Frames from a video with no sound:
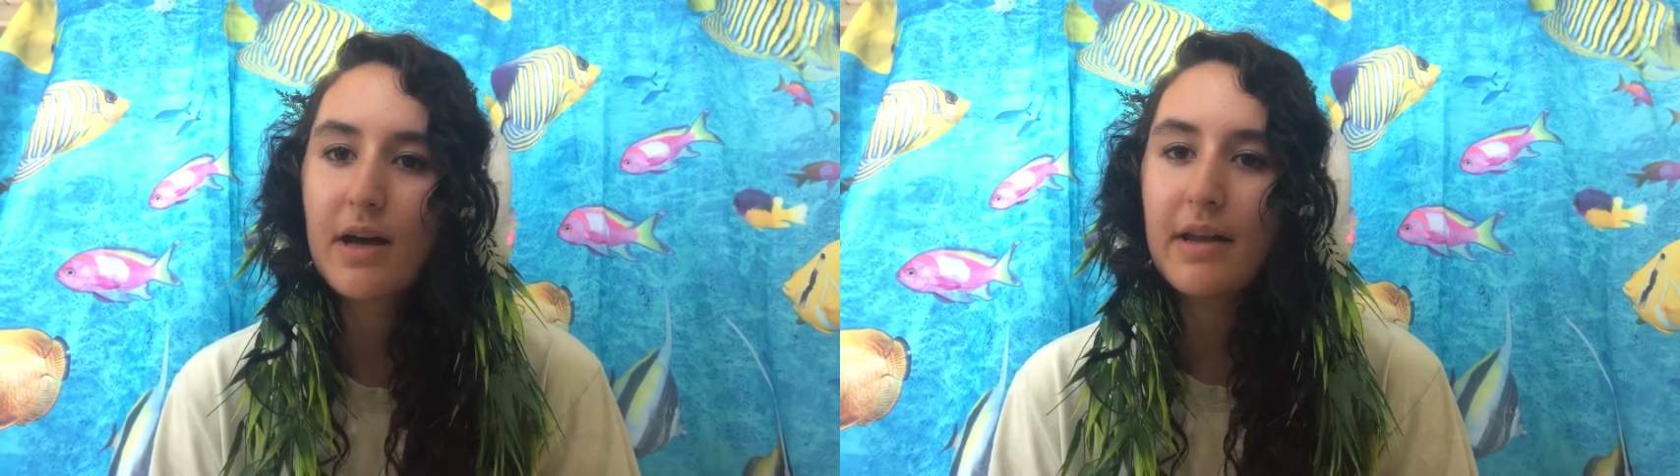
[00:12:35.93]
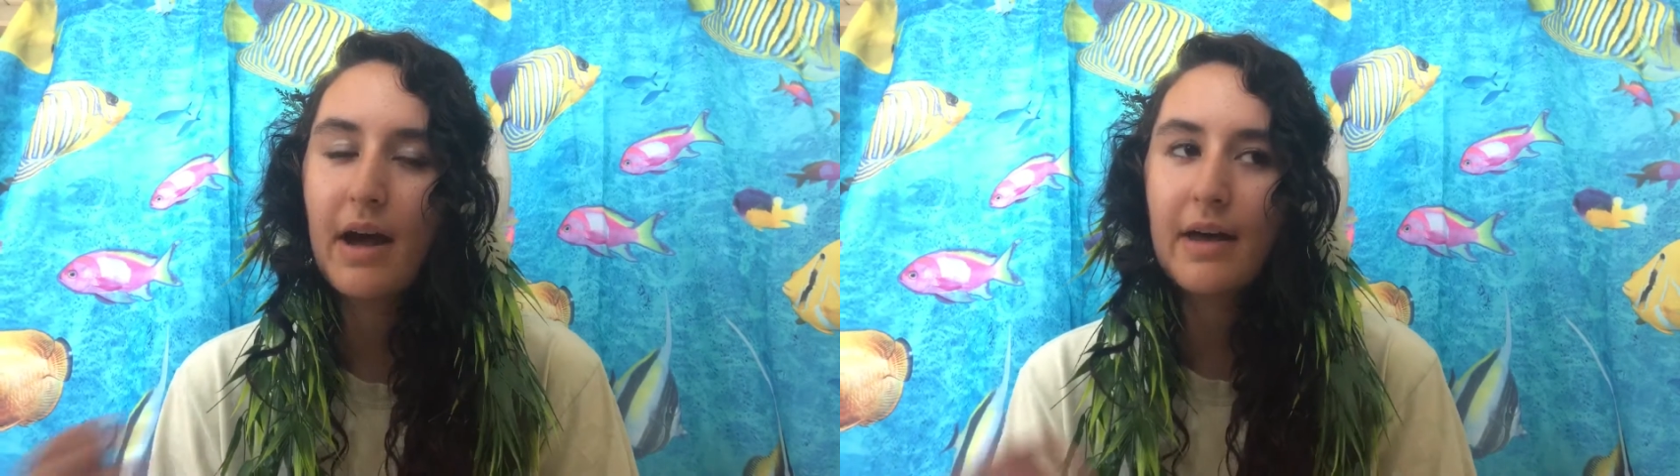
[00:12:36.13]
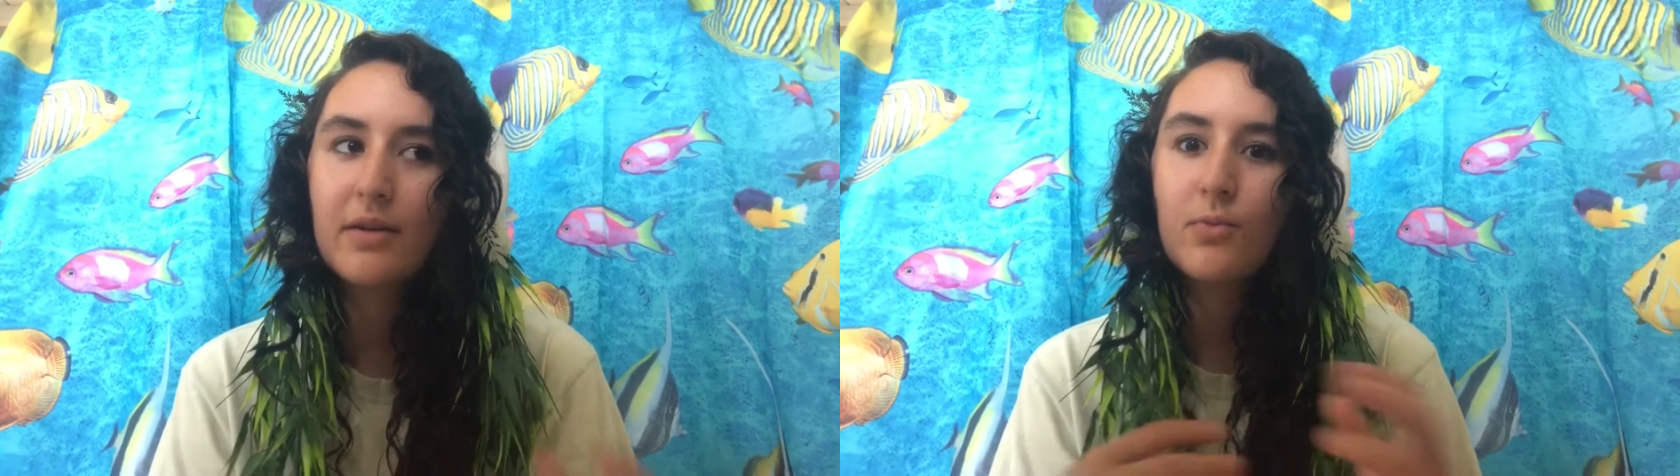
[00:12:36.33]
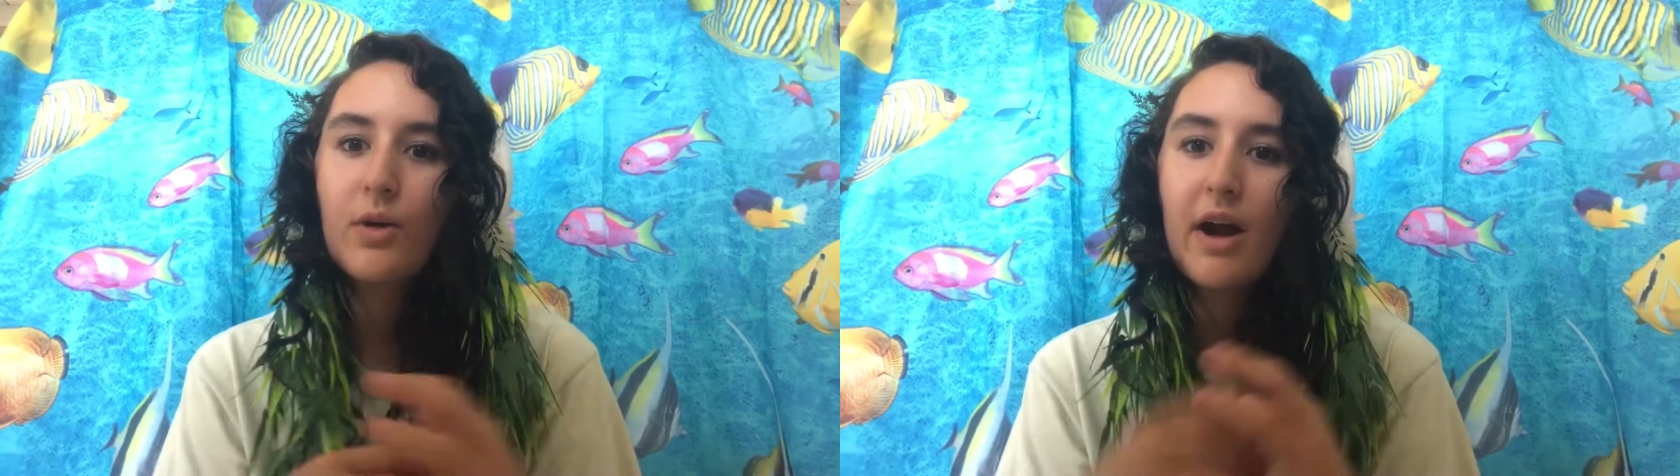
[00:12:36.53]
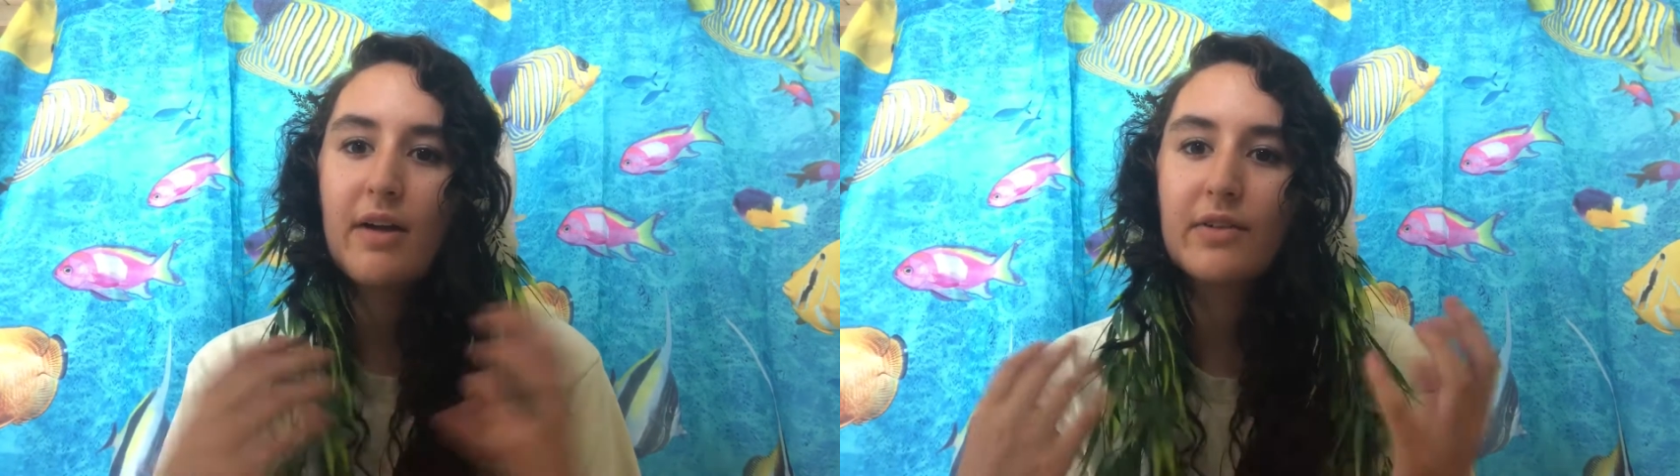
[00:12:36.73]
an island
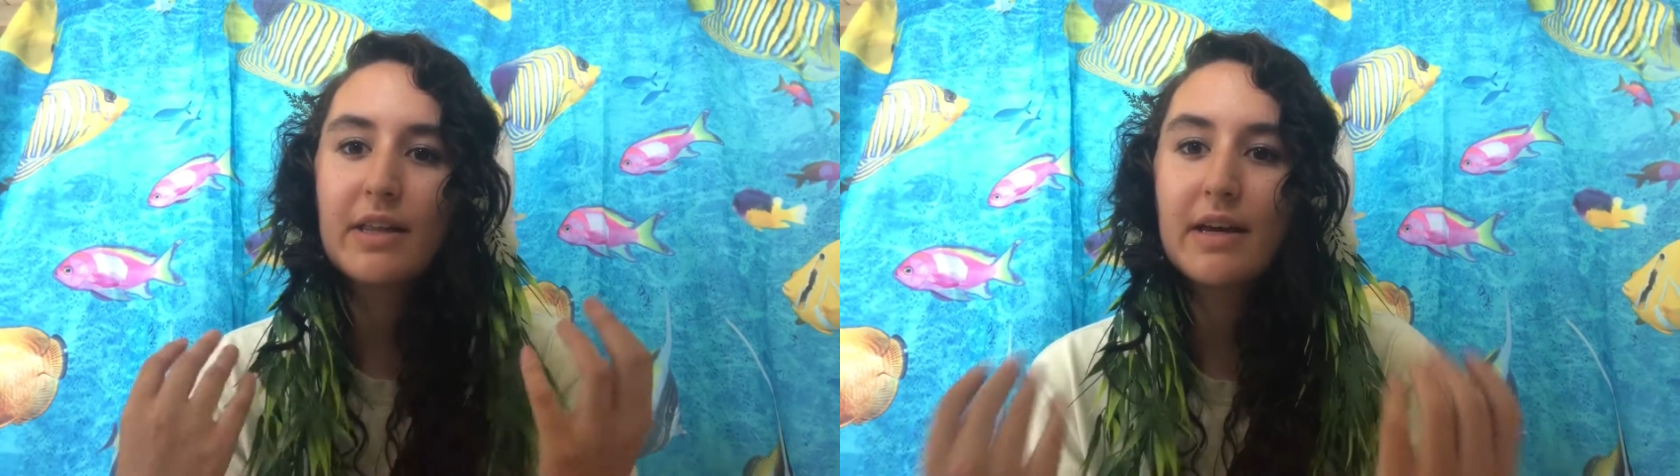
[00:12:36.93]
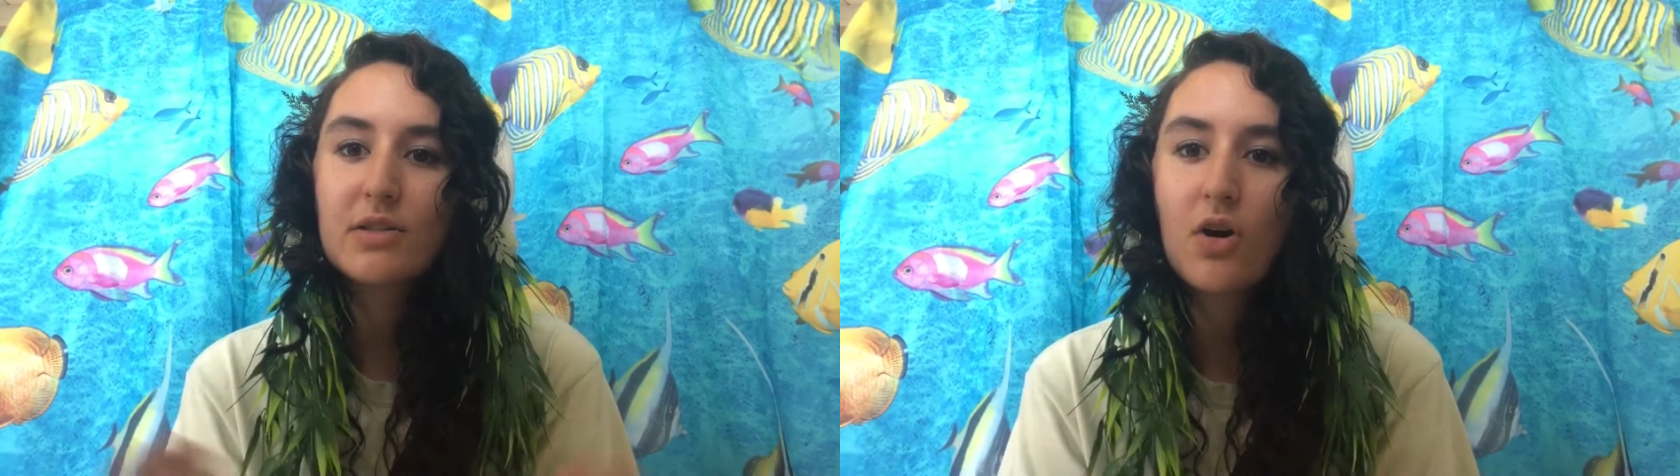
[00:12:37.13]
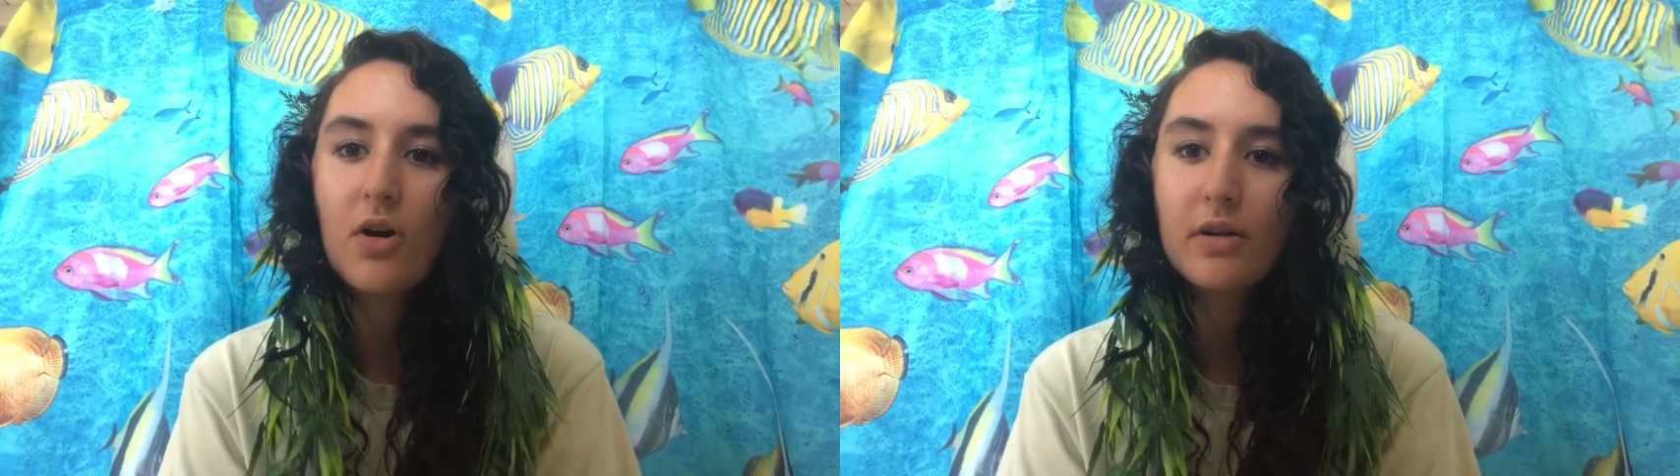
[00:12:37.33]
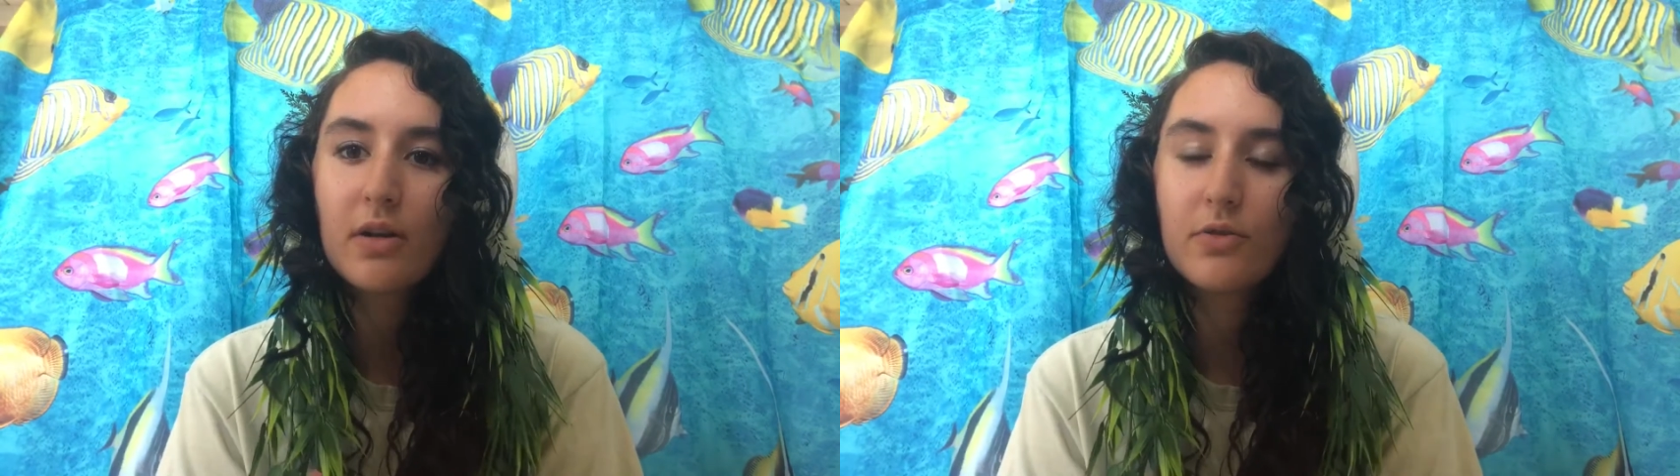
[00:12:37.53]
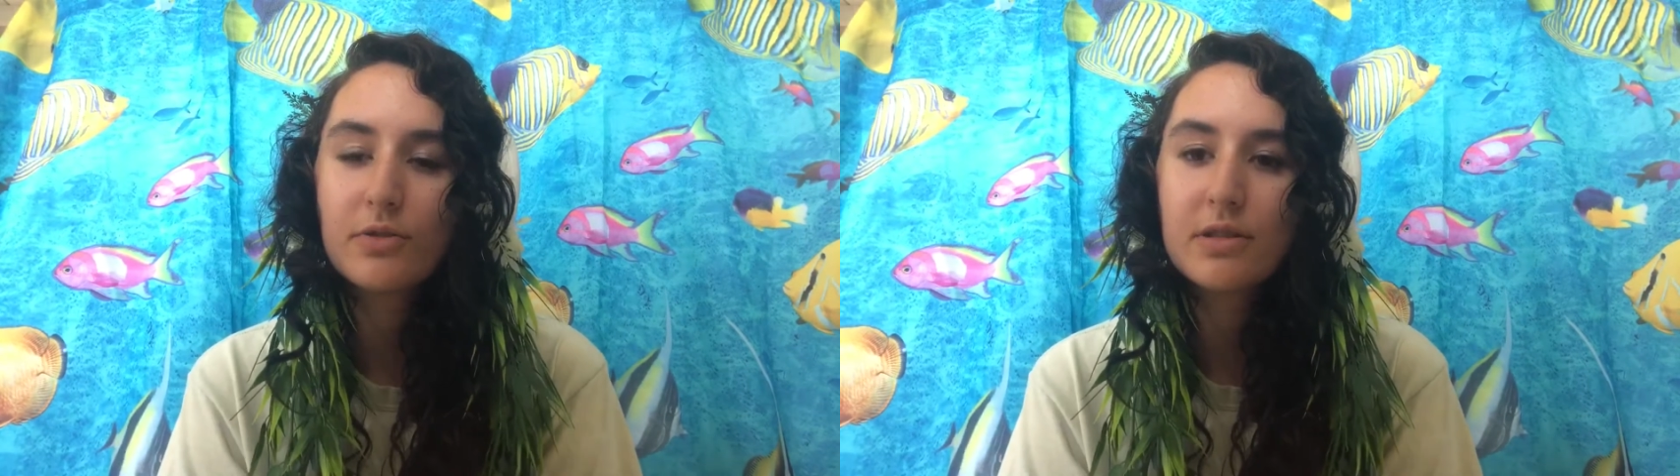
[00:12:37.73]
where everything is all
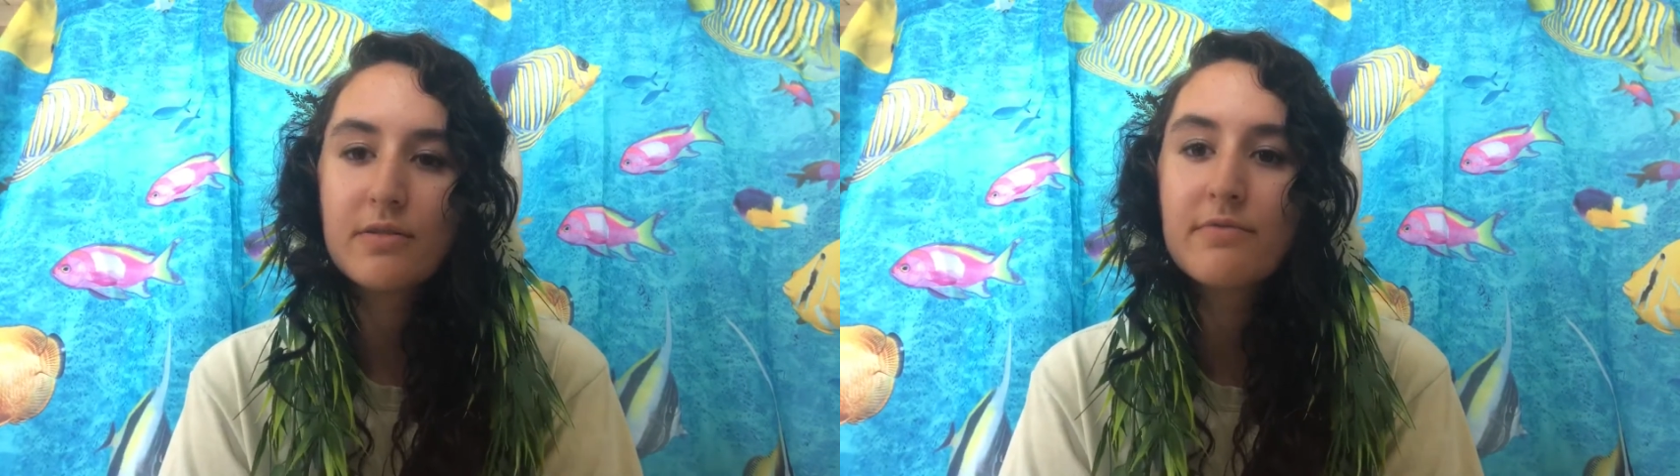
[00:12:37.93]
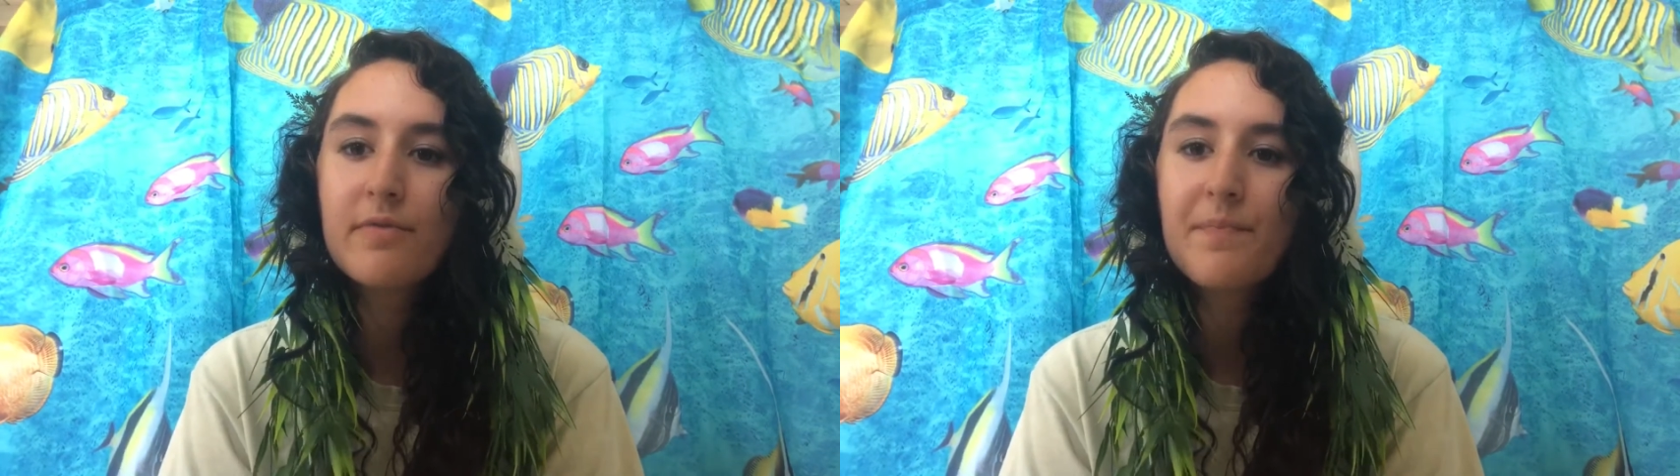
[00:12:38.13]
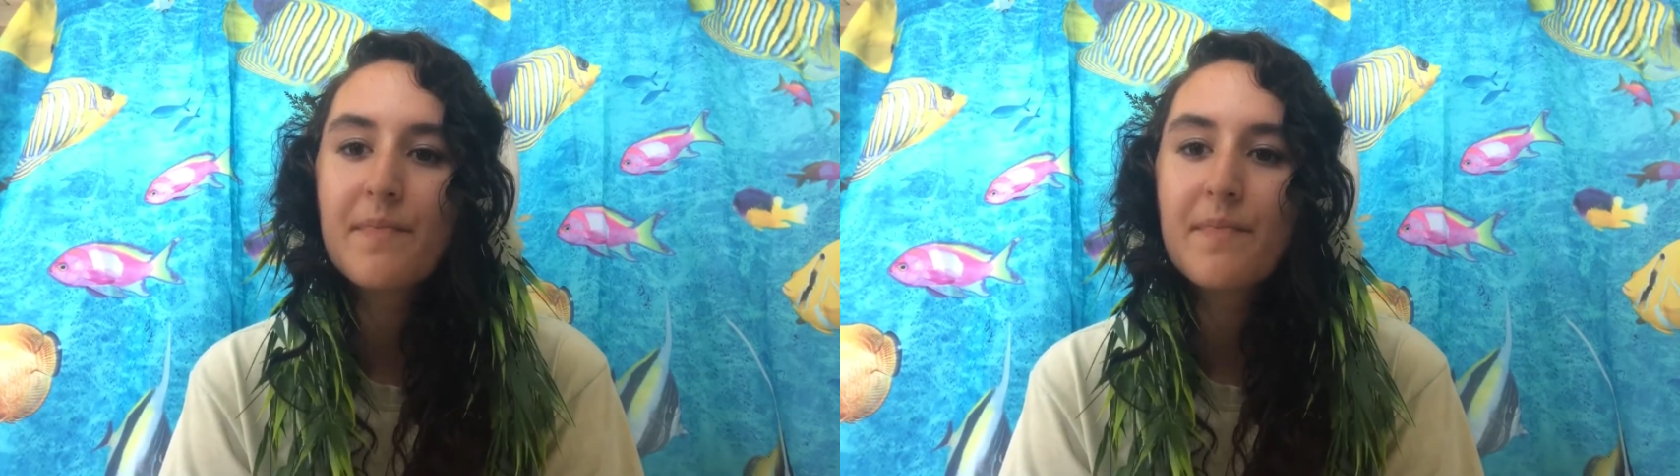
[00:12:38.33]
inclusive.